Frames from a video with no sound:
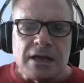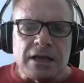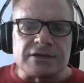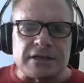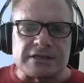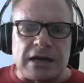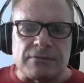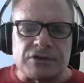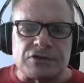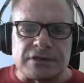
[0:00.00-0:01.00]
It does not
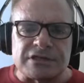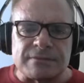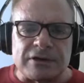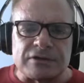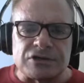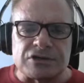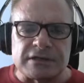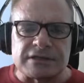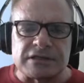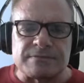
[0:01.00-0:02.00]
rejoice about injustice,